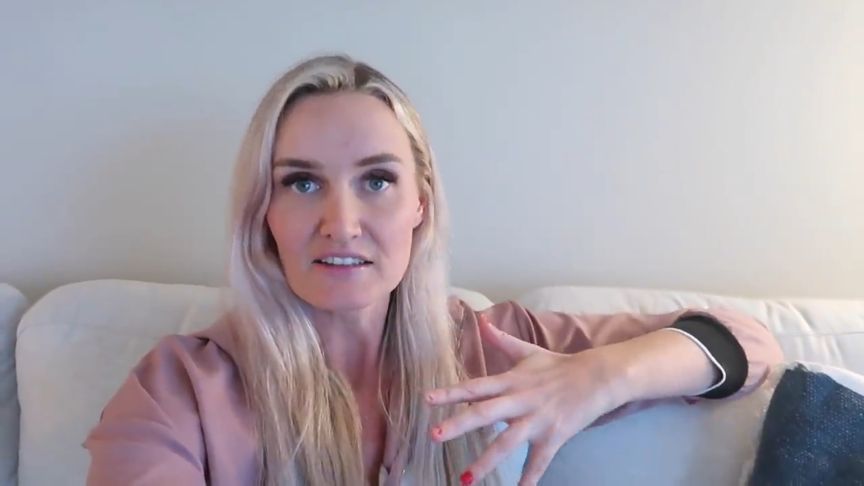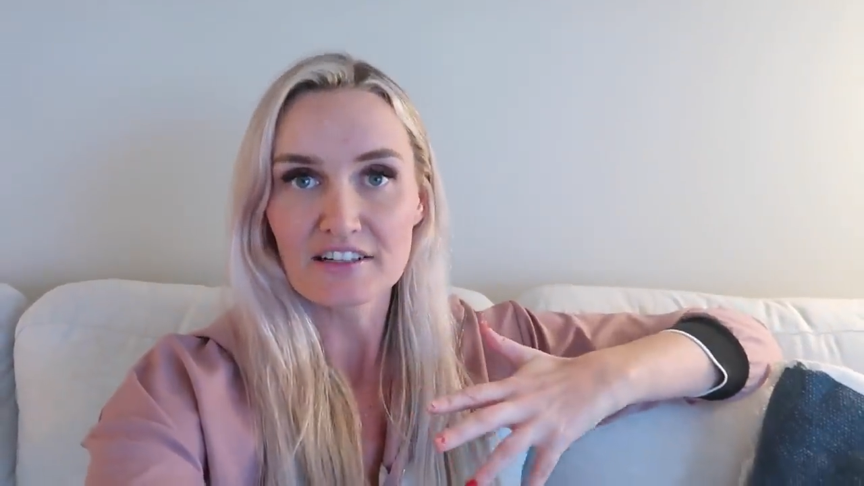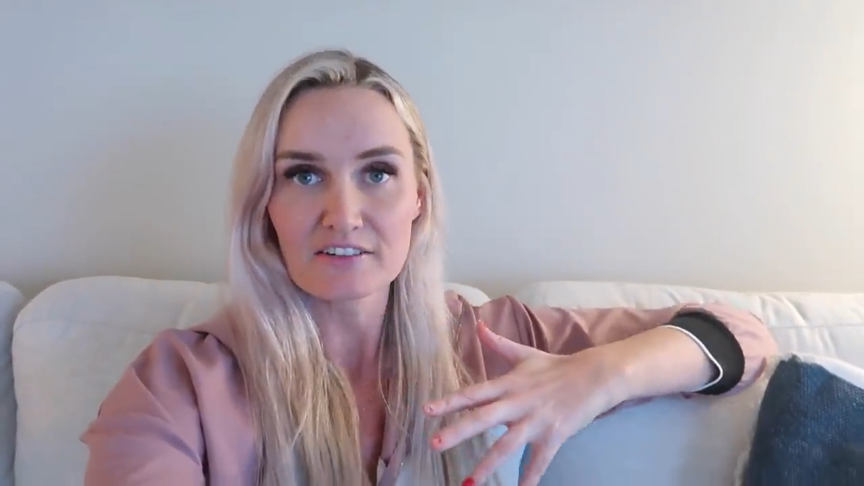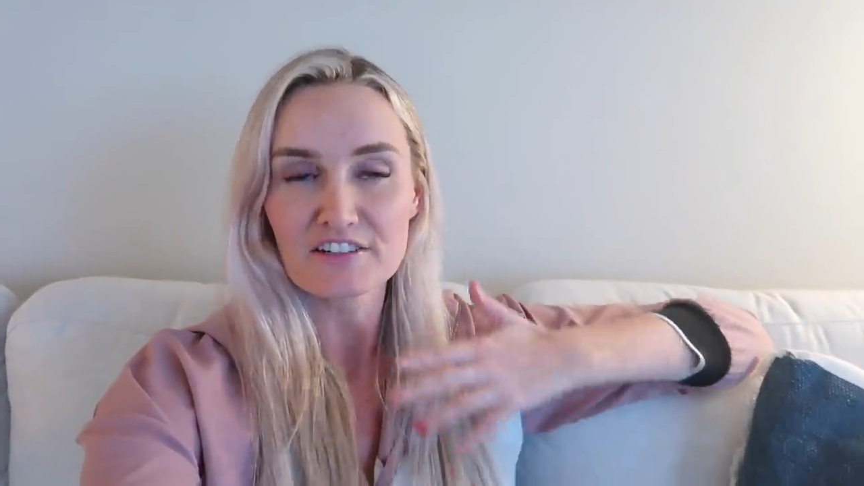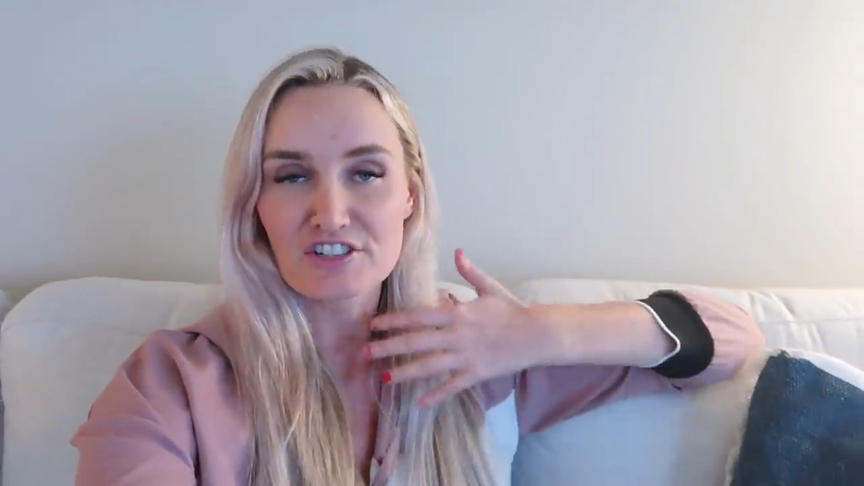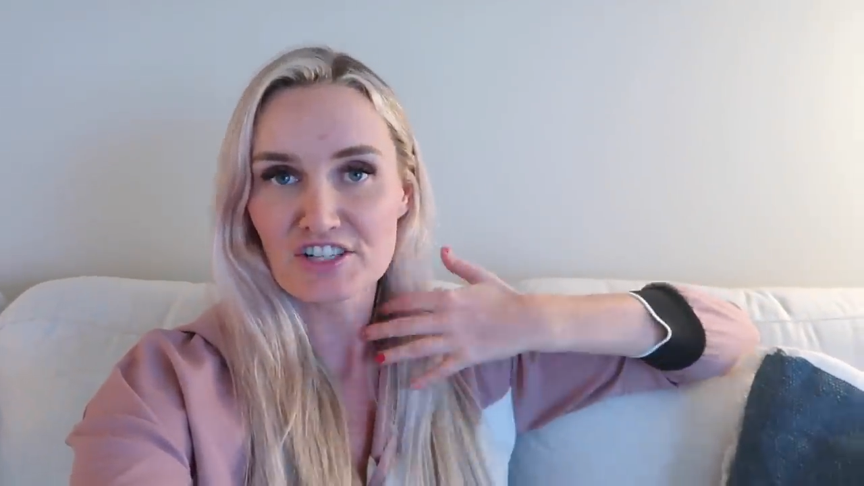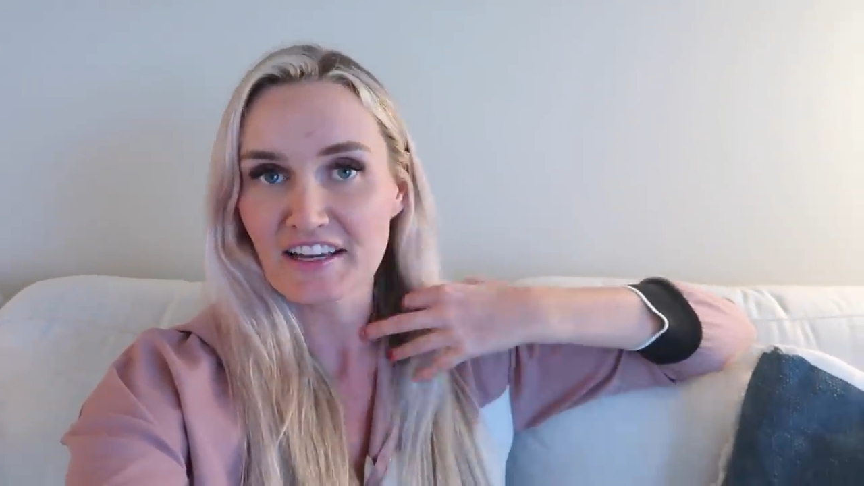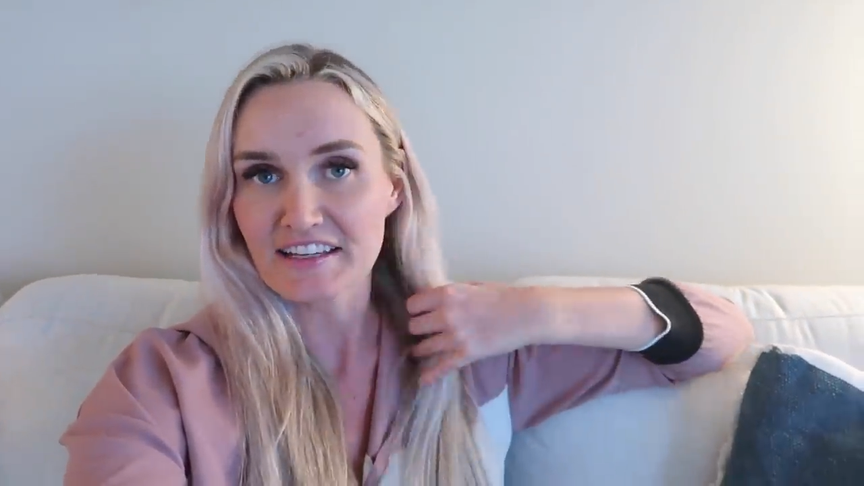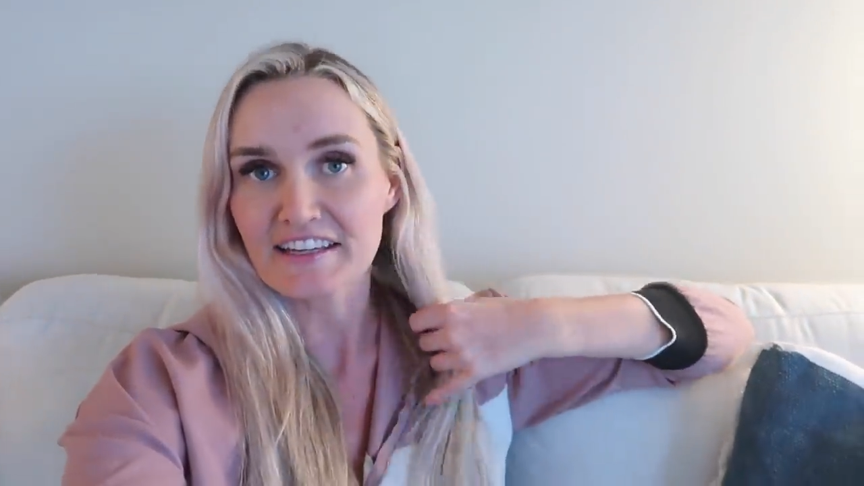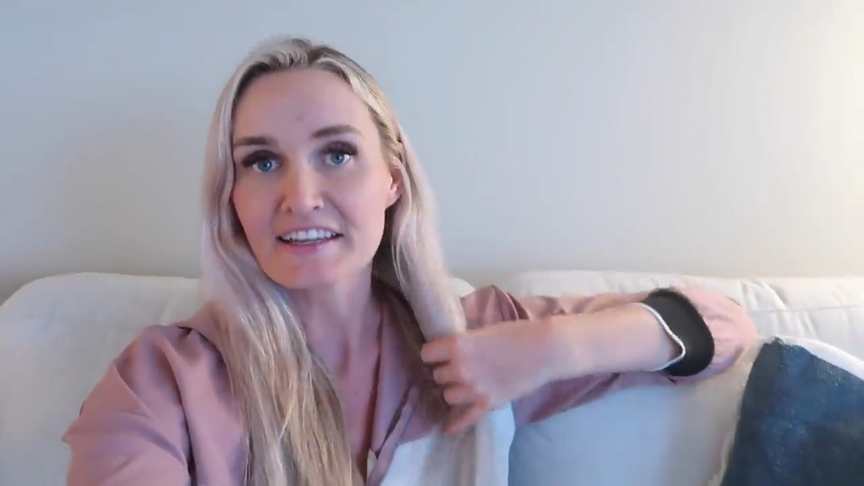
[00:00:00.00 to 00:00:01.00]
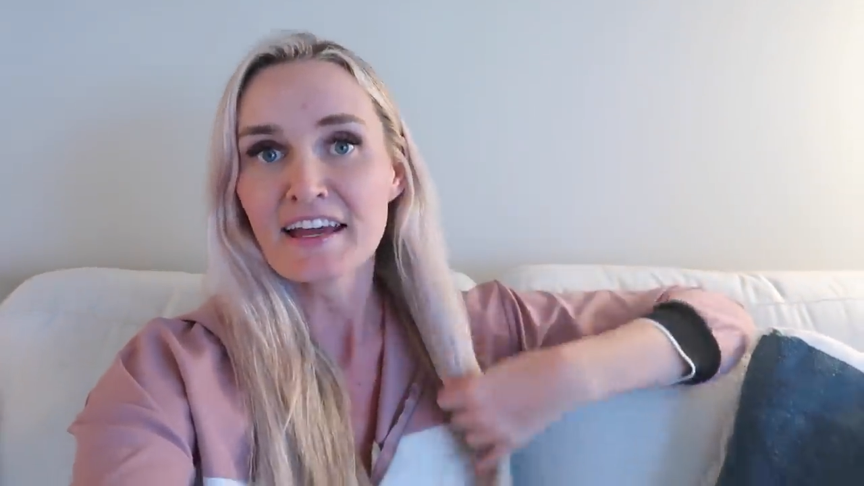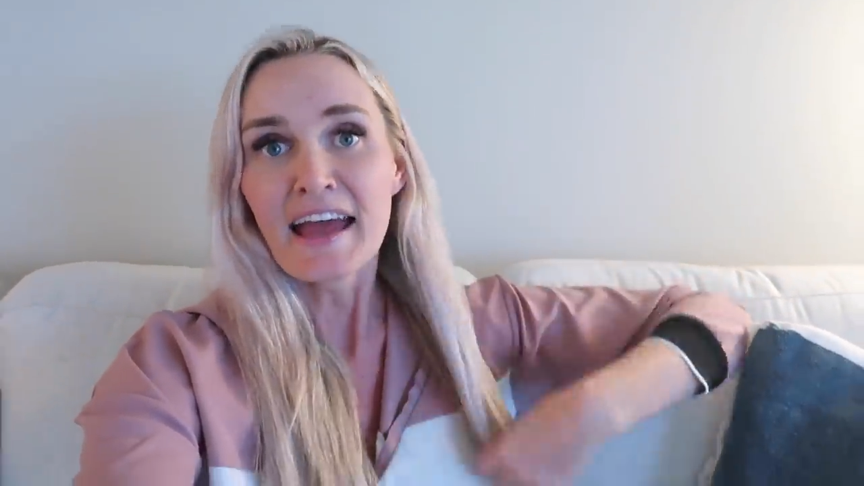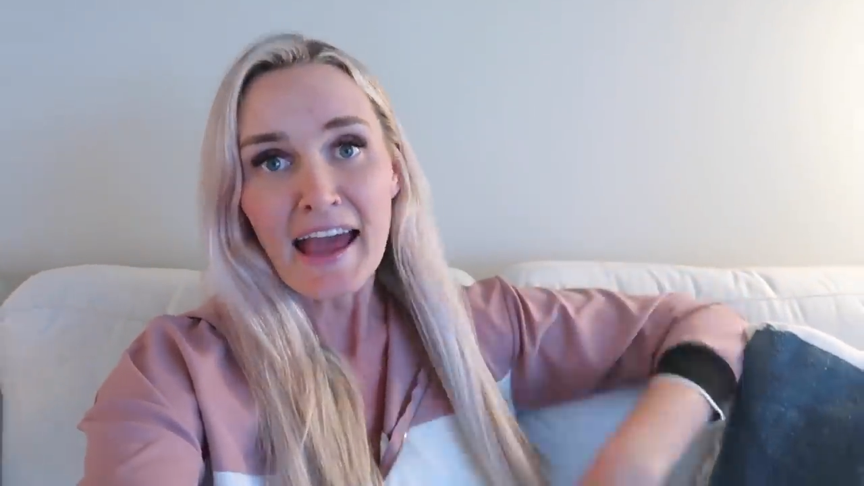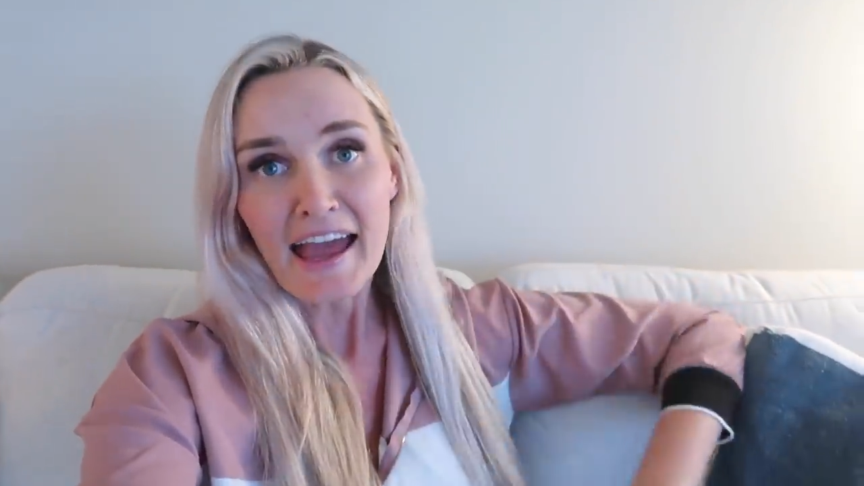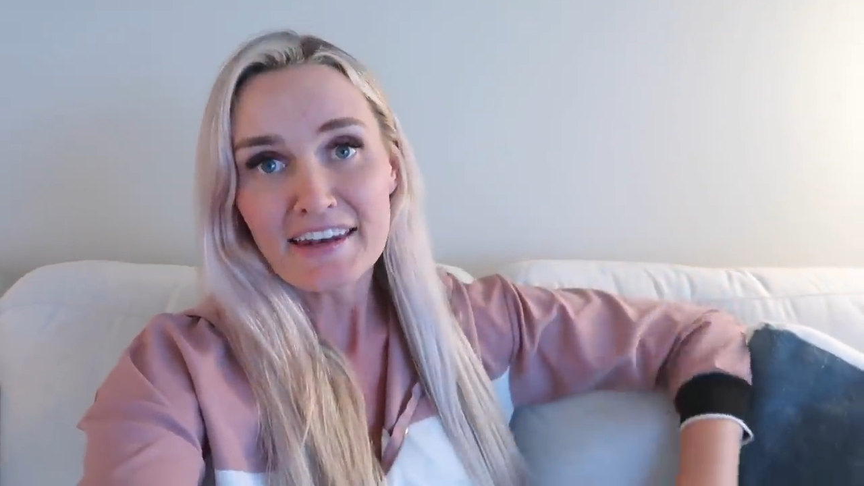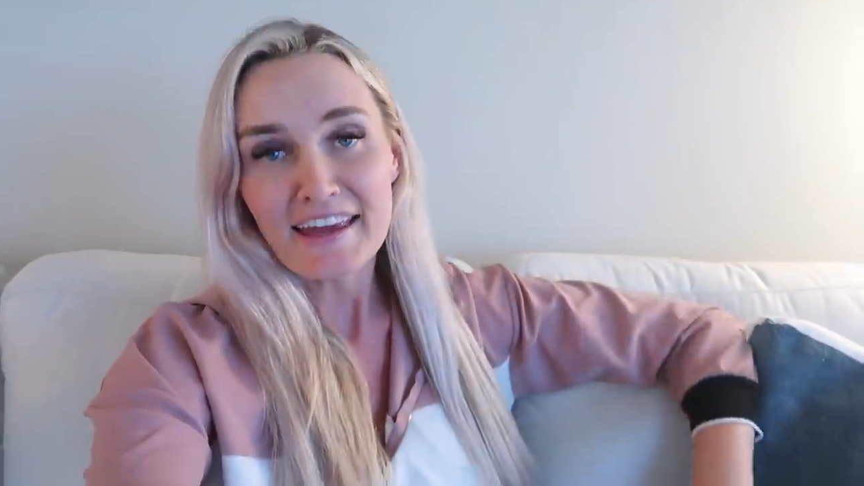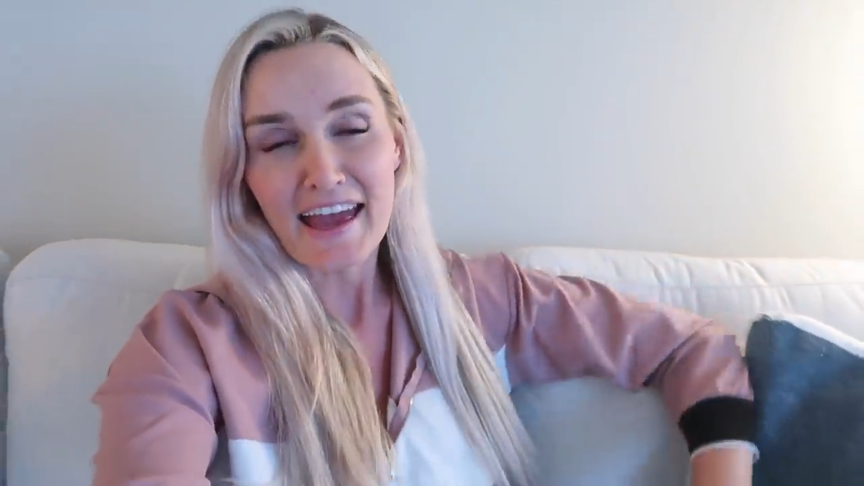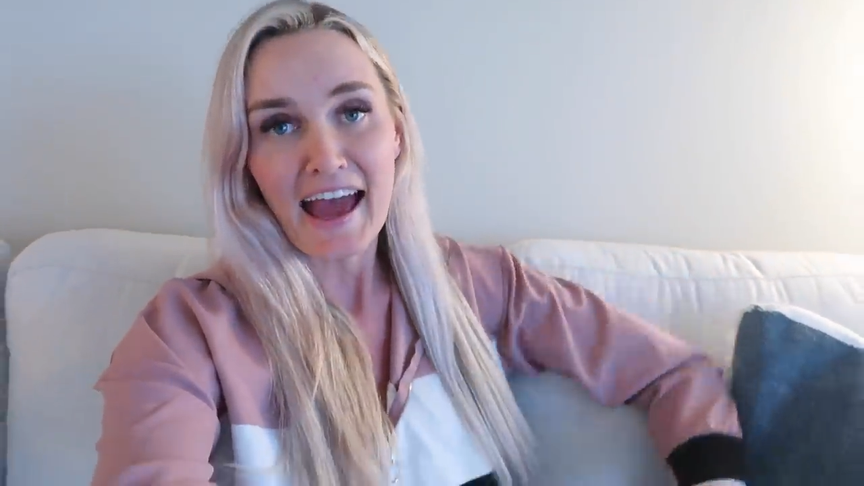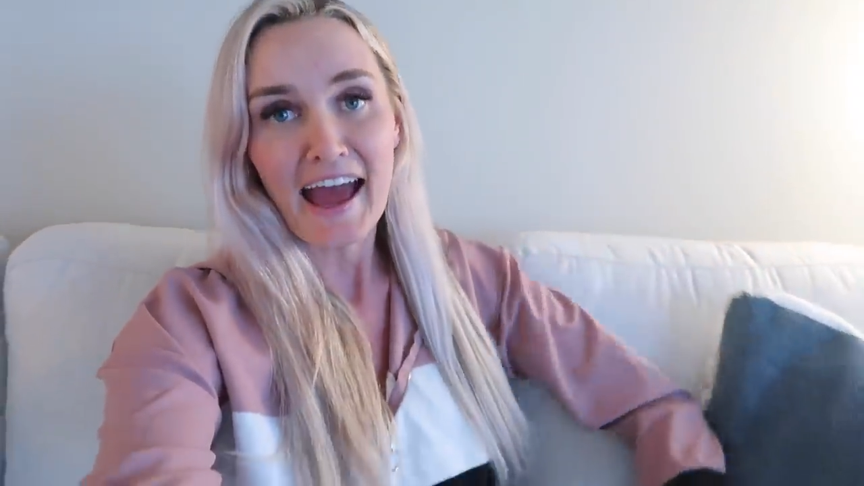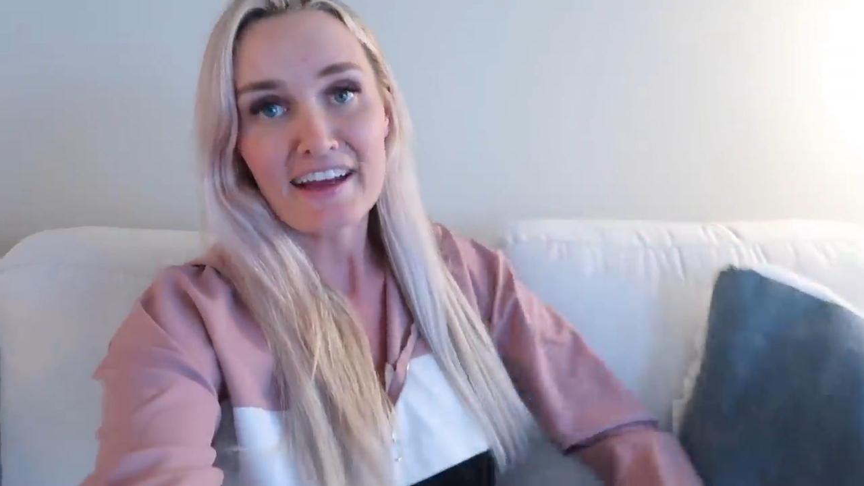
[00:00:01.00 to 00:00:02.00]
literally shaking. And it
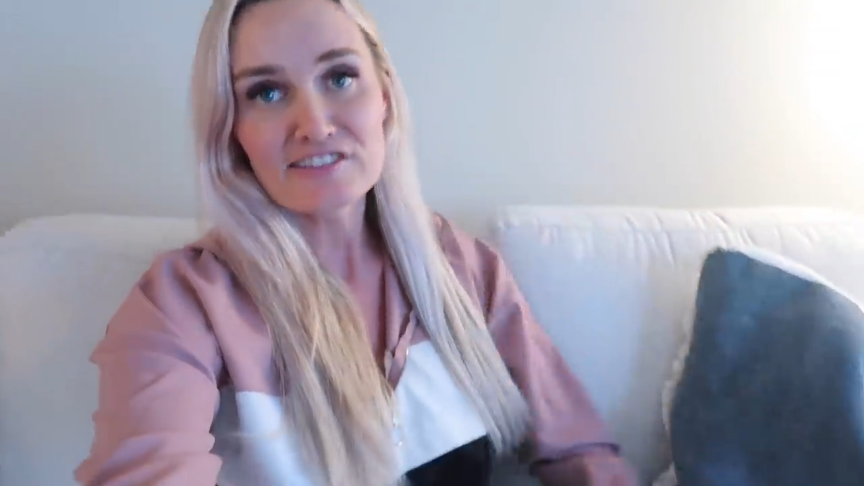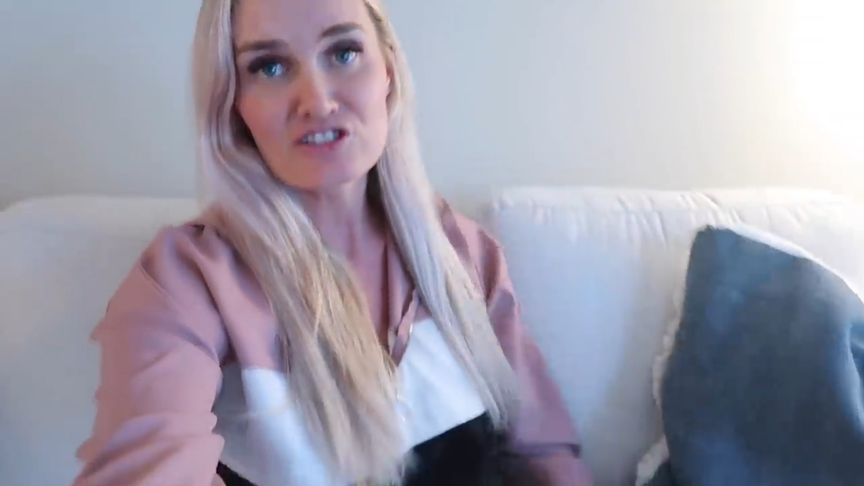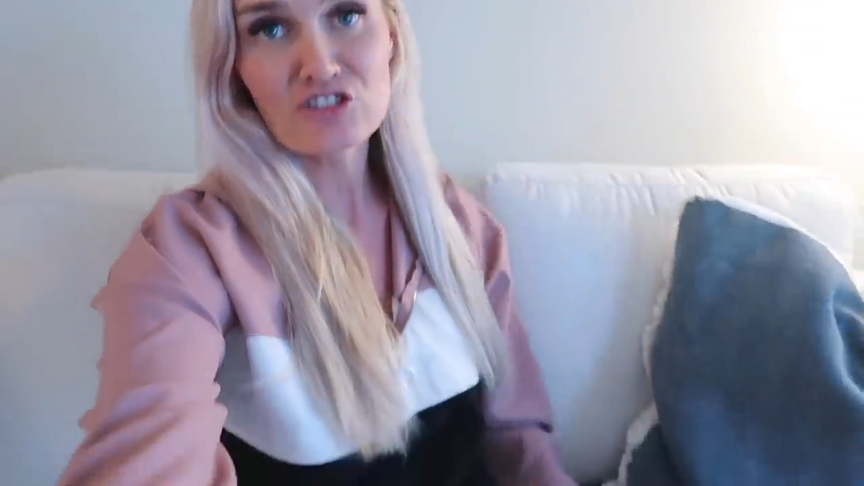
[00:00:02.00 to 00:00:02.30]
has